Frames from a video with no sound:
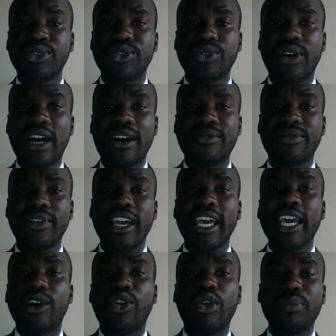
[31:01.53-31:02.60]
you to have
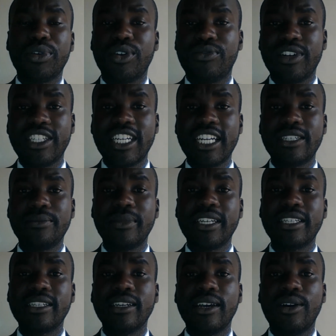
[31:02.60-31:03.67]
a copy of a
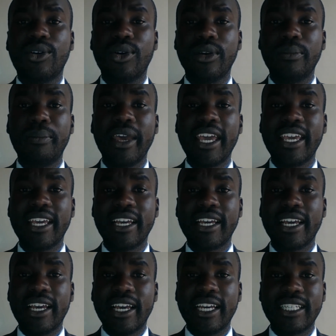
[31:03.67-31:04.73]
judgment on paying
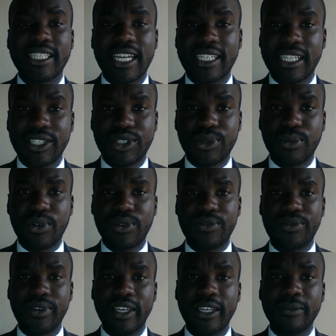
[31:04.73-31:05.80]
a certain small
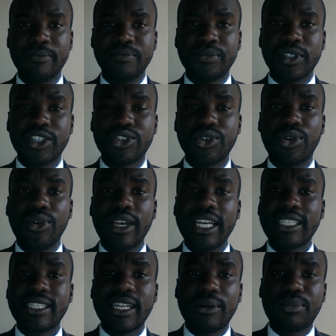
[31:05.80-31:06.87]
fee. So
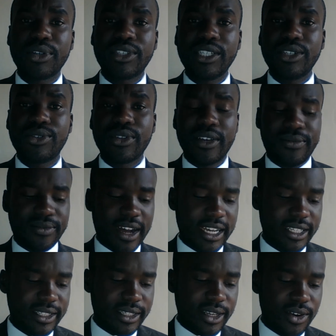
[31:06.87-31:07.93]
let's now proceed to the
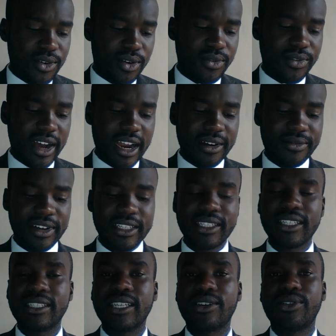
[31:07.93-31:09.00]
facts of R
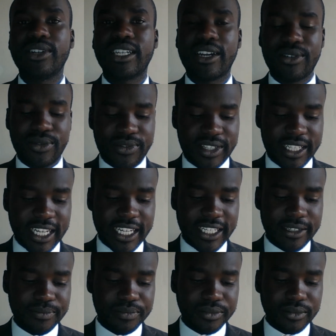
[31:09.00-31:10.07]
versus Secretary of
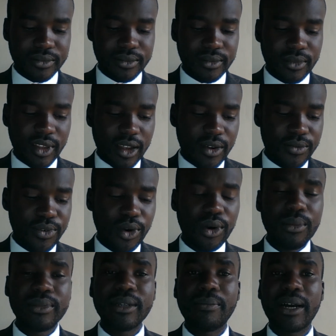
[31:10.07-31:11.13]
State for
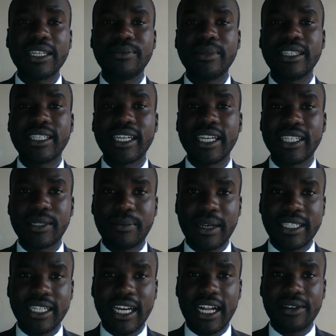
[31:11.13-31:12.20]
Home Department, ex parte